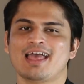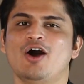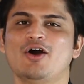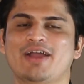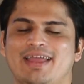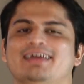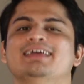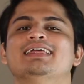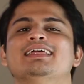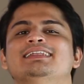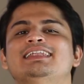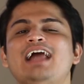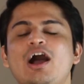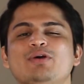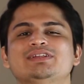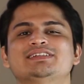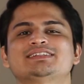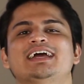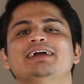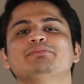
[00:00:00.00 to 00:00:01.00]
Okay,
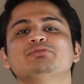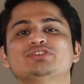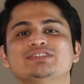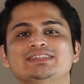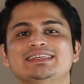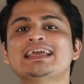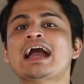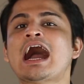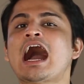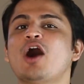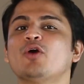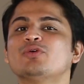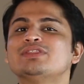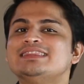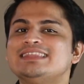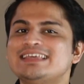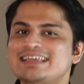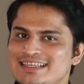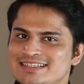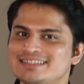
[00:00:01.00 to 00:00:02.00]
now it's time to see how
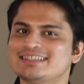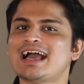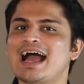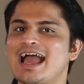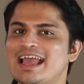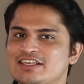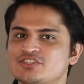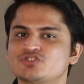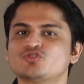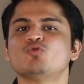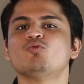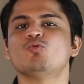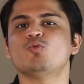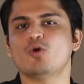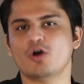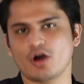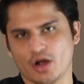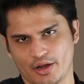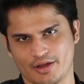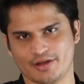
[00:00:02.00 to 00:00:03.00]
these guys
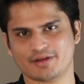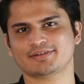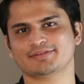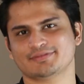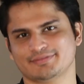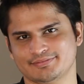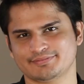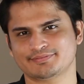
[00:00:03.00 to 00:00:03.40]
work.